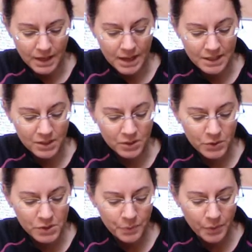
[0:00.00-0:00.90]
It is
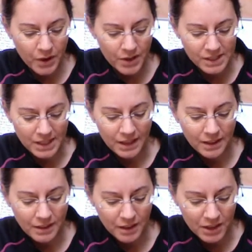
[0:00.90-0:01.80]
not
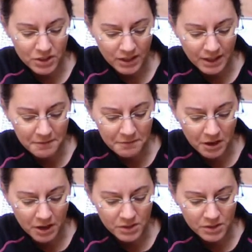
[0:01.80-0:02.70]
surprising that they should give
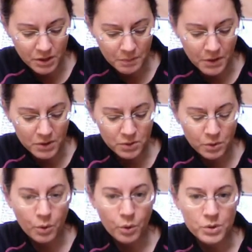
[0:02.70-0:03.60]
rise to the most
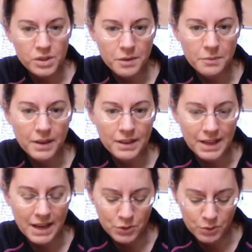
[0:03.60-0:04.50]
awesome
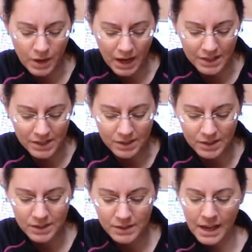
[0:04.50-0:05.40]
natural hazards.